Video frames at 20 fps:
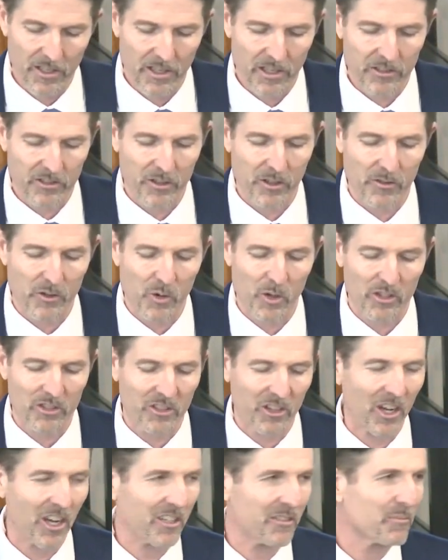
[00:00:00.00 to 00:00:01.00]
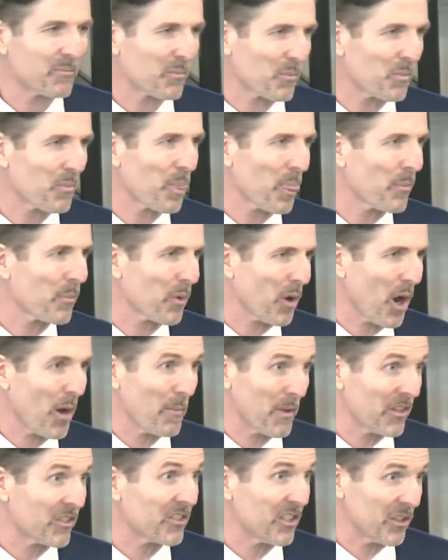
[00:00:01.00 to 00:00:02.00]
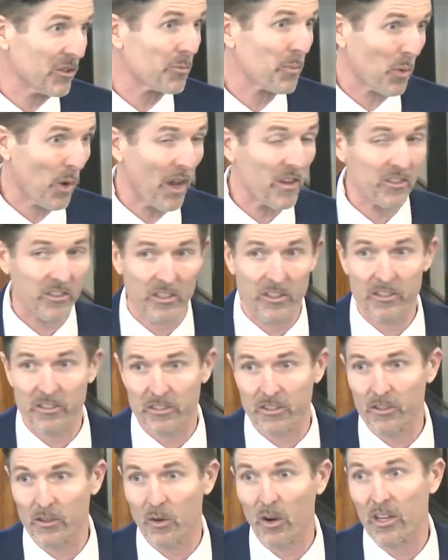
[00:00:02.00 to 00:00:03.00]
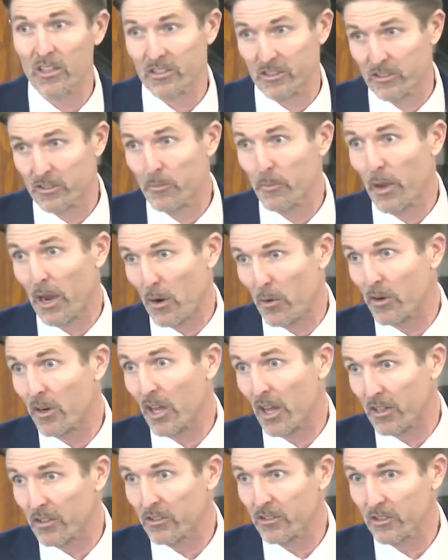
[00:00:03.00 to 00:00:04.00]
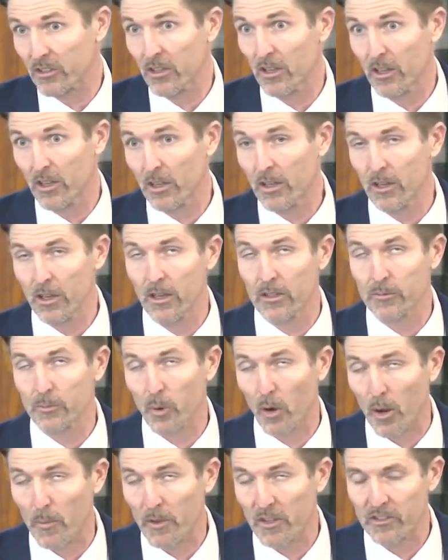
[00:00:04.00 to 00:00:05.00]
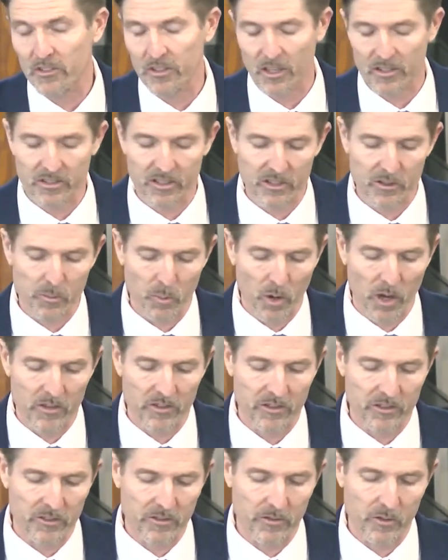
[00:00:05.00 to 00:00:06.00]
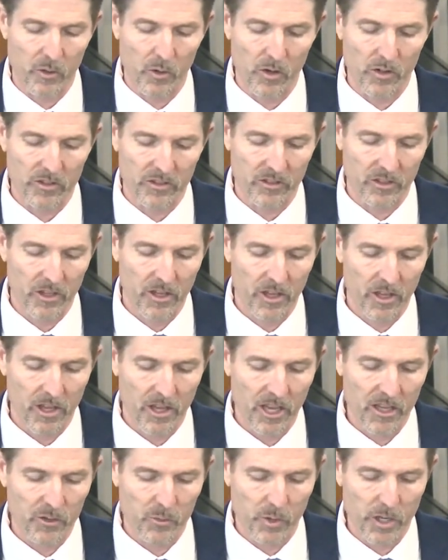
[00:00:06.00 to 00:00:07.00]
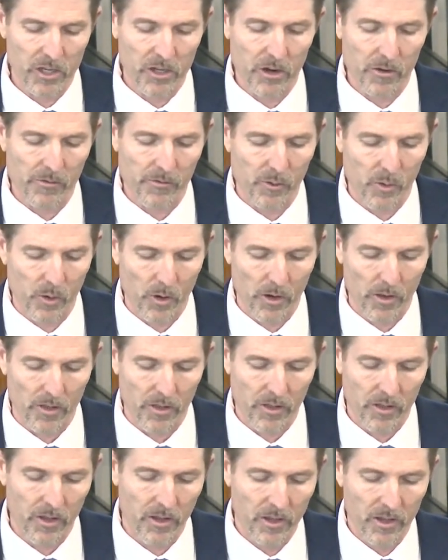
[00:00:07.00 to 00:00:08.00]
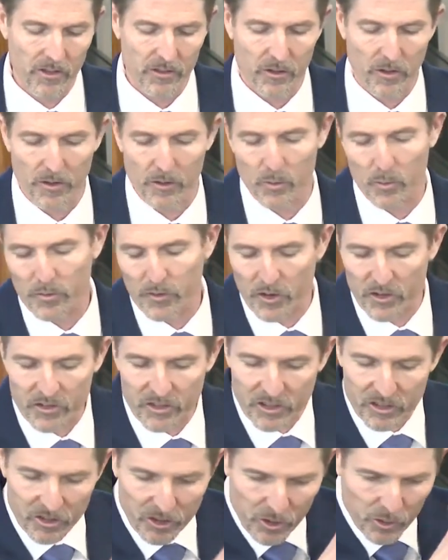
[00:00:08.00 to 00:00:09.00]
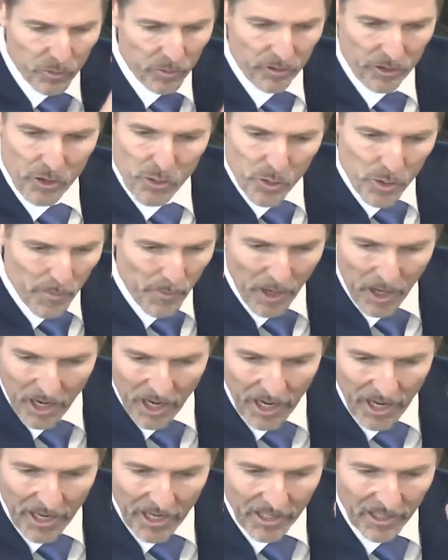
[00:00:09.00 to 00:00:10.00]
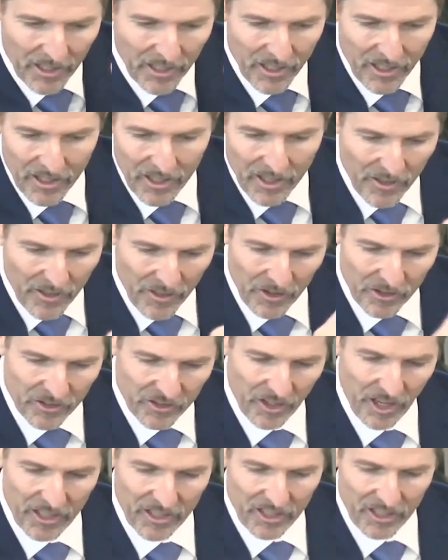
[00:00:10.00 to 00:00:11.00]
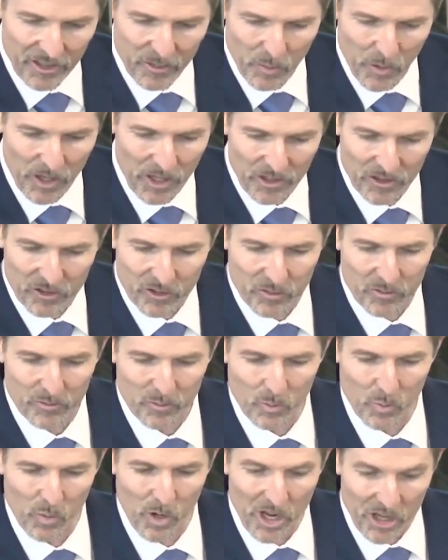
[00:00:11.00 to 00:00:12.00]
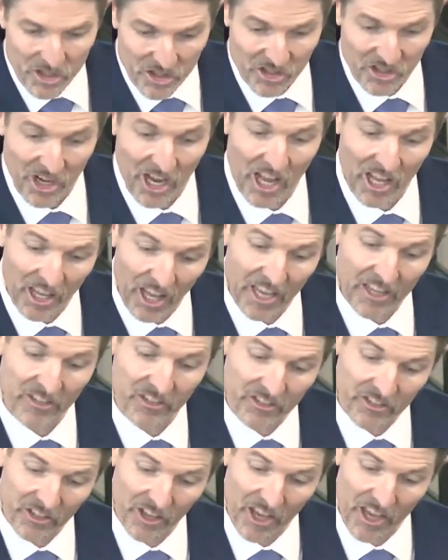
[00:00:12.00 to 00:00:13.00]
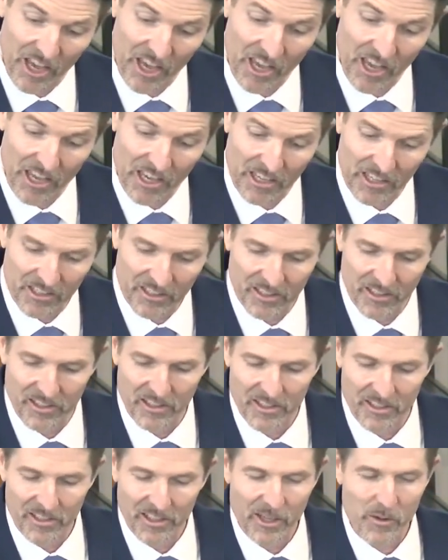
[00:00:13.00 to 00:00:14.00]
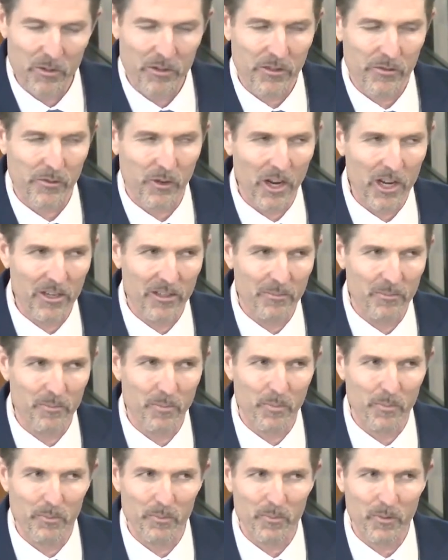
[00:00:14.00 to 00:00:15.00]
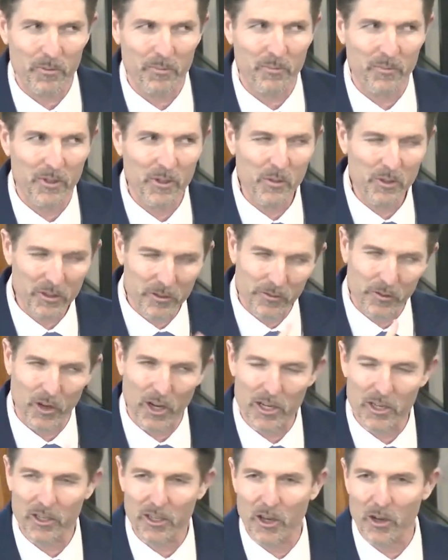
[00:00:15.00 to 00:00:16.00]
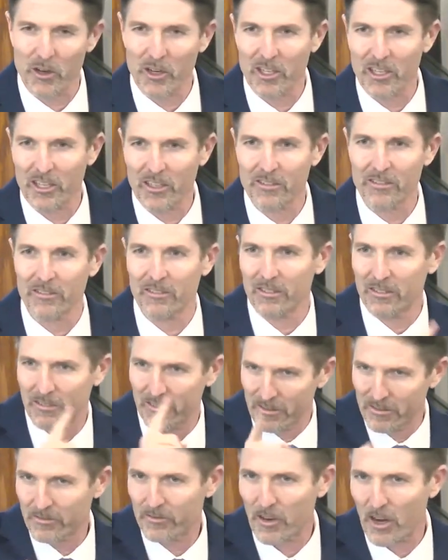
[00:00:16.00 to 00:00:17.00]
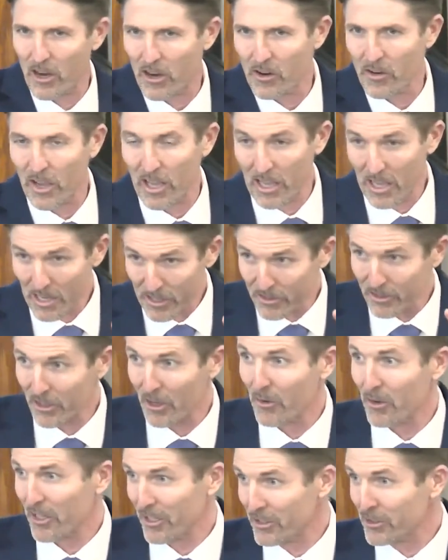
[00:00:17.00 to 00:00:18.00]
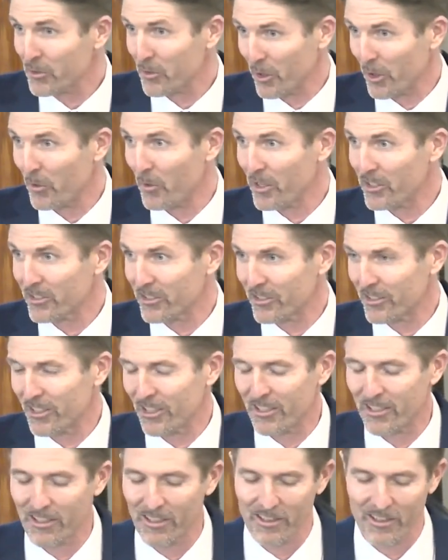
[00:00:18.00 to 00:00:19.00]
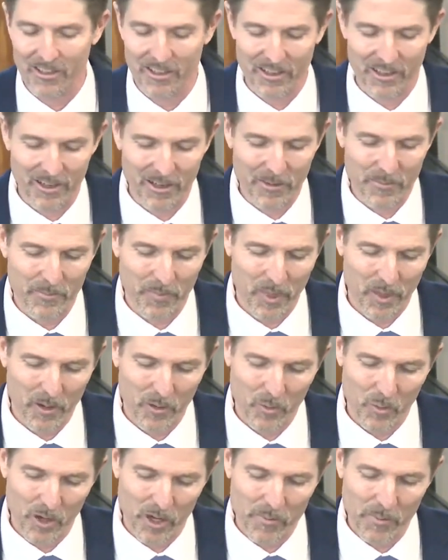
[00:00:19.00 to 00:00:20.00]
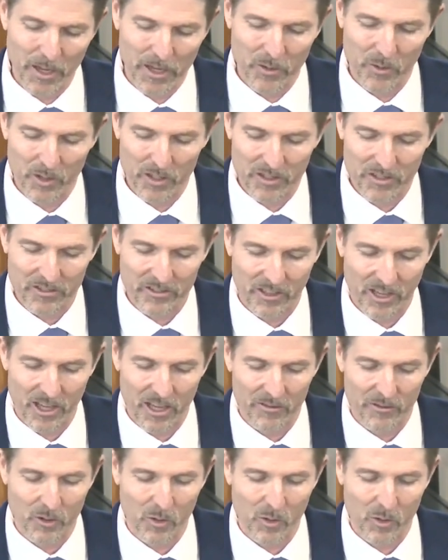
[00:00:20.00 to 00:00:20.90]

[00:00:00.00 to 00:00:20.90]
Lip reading: And so, of course, God promised his presence and Christ has empowered us. Has promised us his presence, of course, as we go forth. So the first excuse was, who am I? The second was, what shall I say? He was afraid to go to Pharaoh and to go to Israel, wasn't he? What am I going to say?